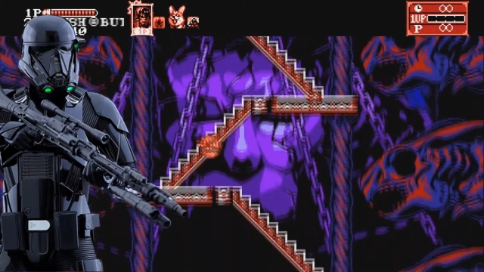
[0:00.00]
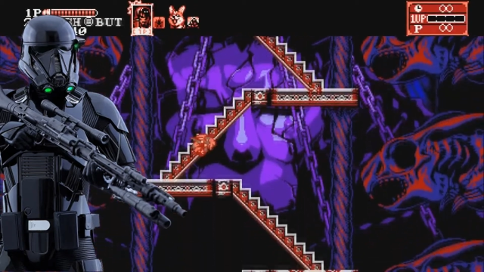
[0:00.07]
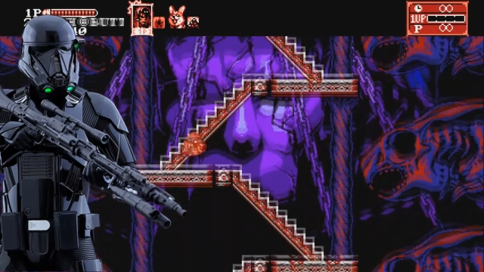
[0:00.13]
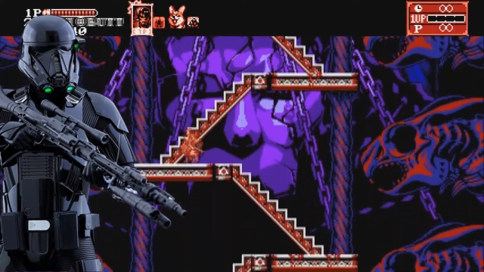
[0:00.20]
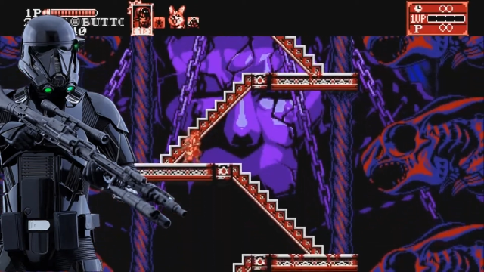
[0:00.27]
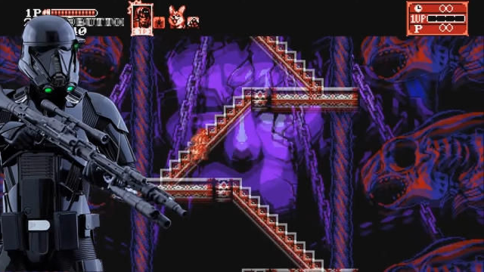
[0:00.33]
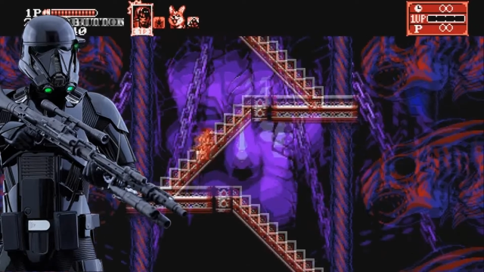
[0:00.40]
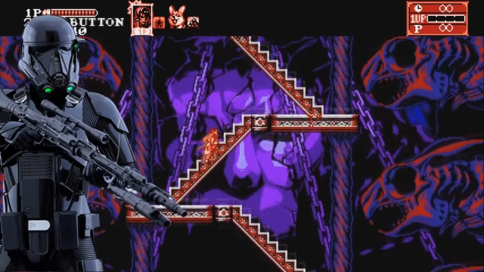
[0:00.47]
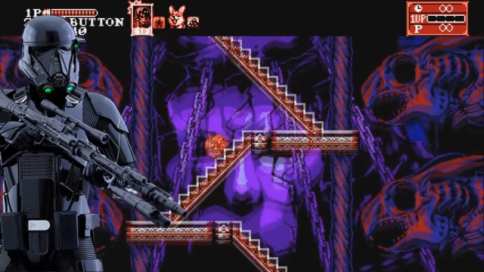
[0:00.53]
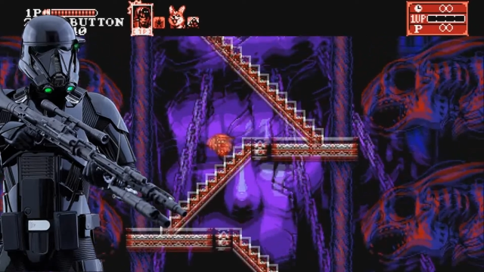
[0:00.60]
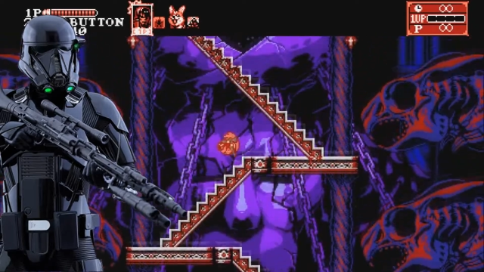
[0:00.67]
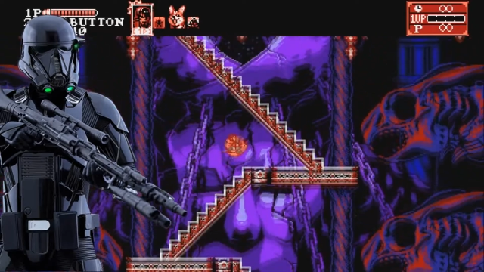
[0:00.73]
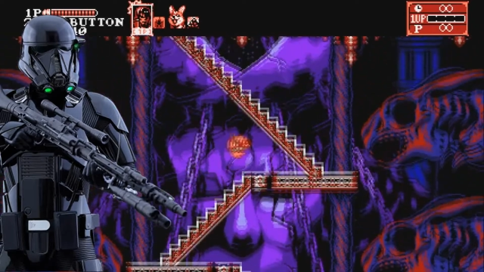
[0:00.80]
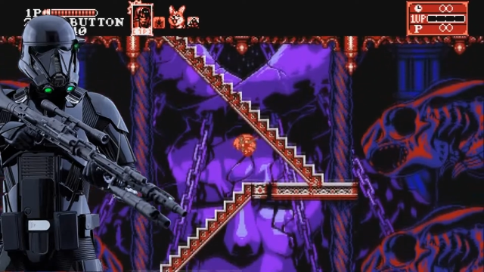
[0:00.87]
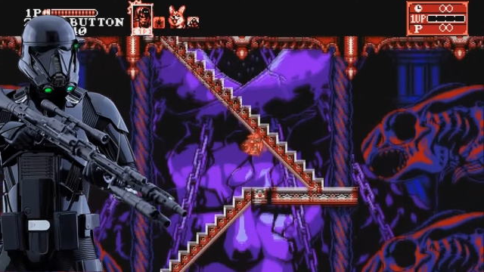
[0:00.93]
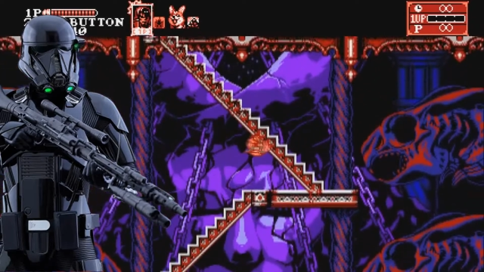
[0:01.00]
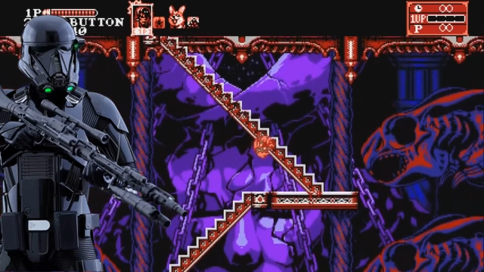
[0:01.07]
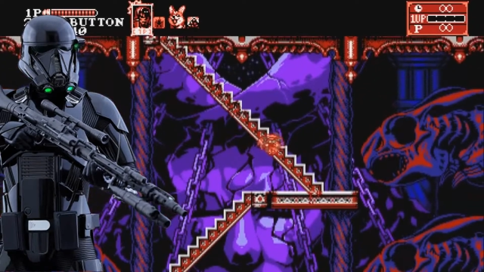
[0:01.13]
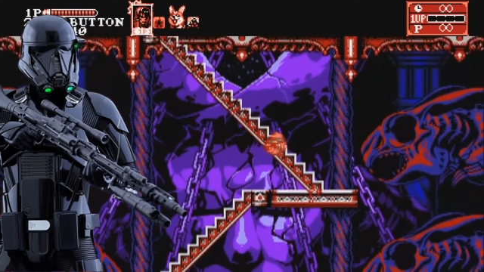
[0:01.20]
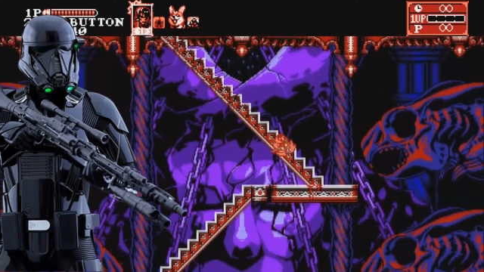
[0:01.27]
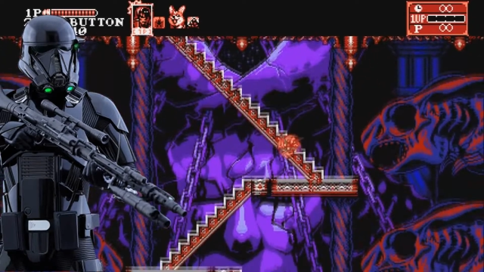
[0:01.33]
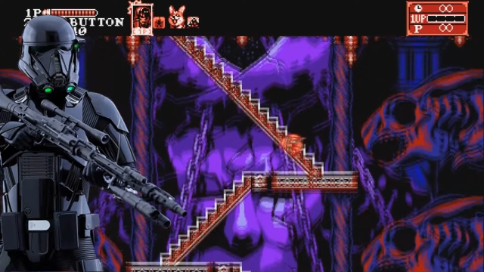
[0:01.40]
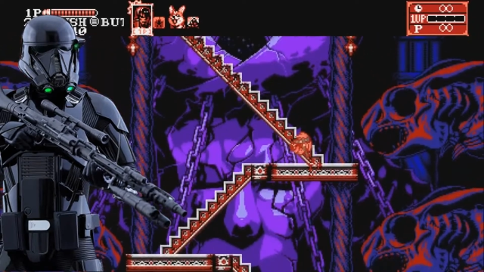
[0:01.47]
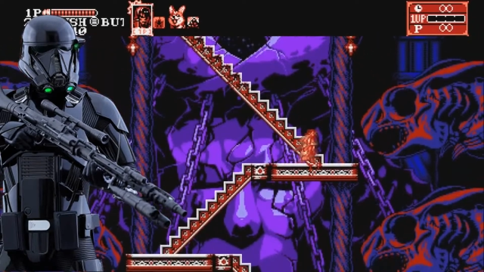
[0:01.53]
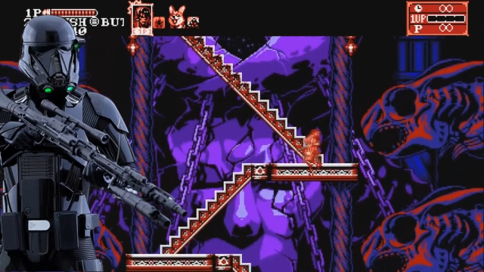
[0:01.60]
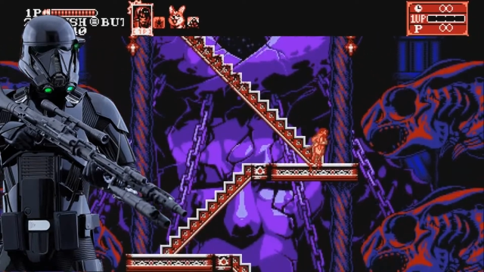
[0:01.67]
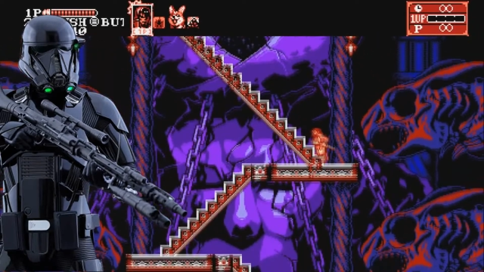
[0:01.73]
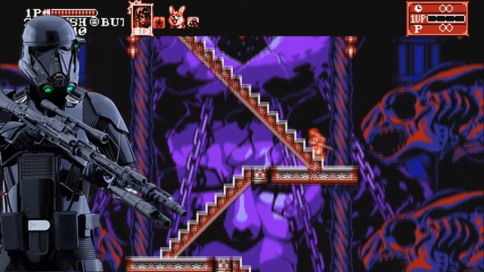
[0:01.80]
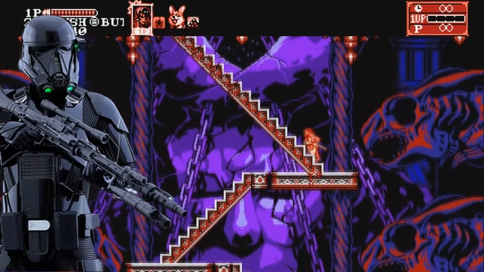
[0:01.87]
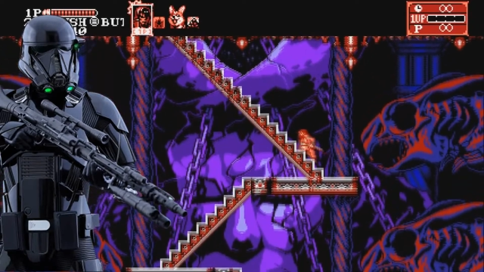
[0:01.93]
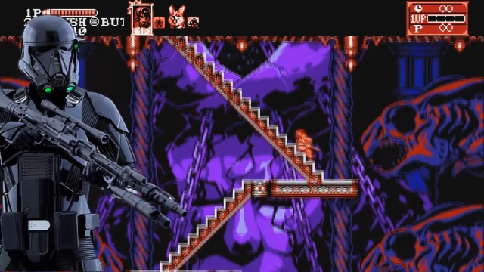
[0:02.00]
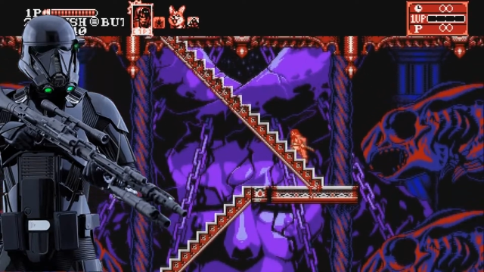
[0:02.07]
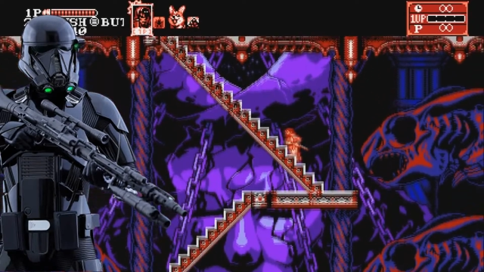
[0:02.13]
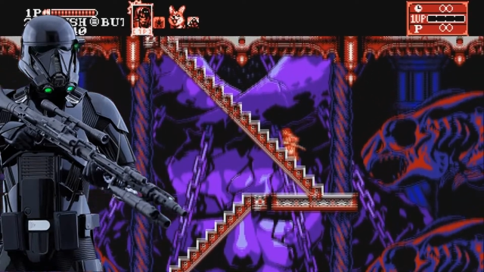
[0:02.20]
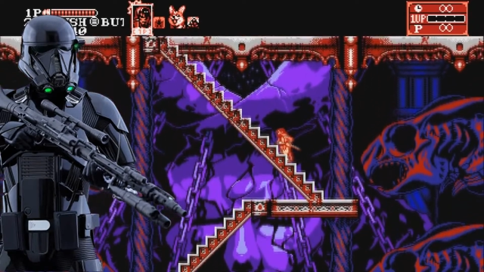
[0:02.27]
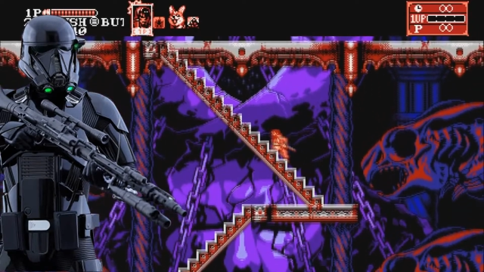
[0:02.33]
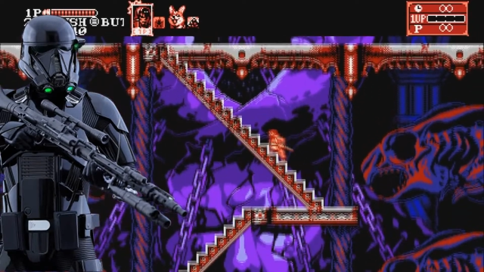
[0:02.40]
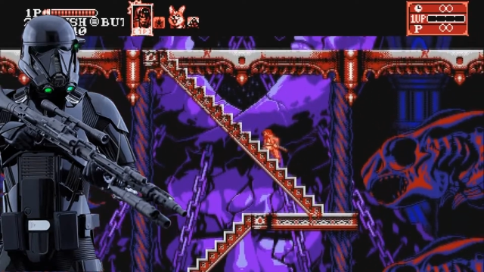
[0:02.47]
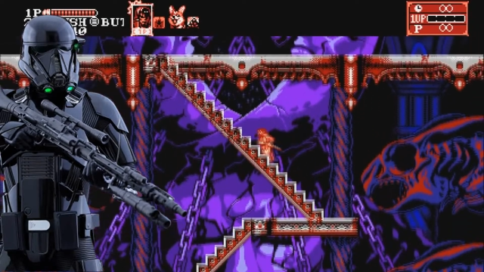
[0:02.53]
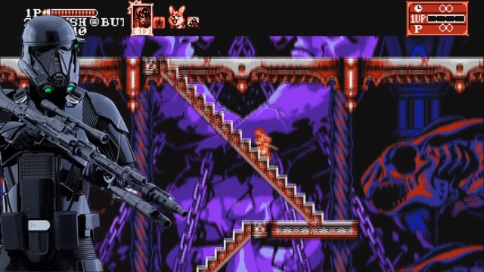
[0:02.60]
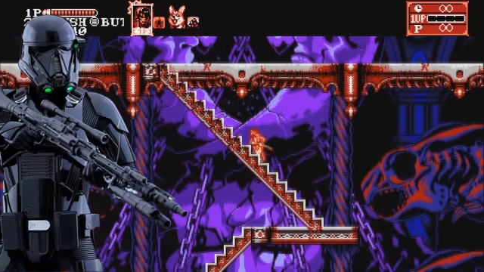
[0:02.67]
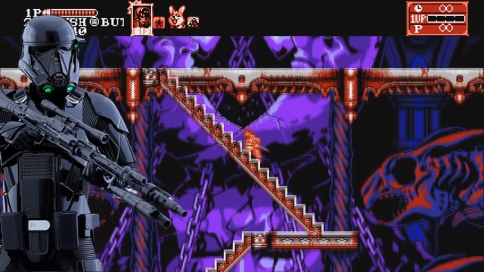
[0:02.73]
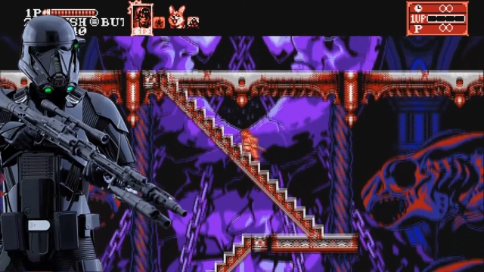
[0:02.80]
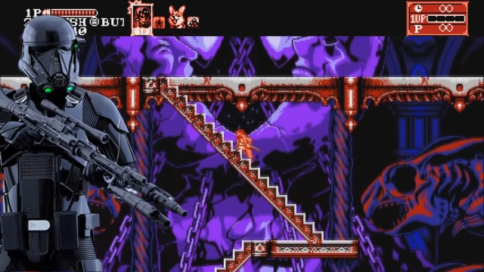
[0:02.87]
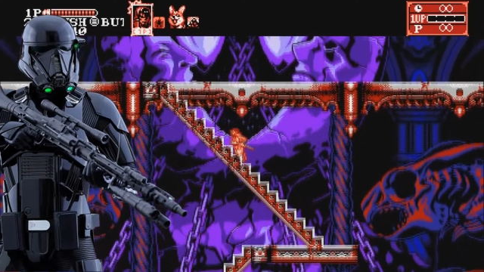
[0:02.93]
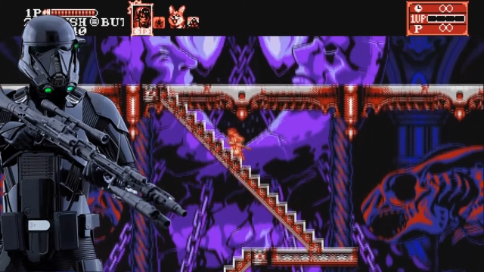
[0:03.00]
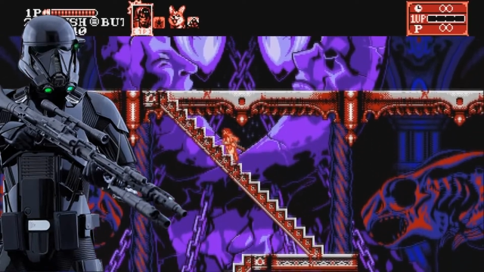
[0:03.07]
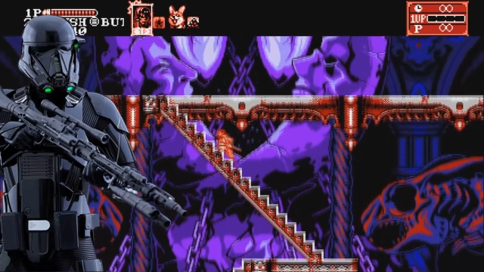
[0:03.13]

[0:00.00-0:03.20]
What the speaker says: No face is visible, so there are no lips to read.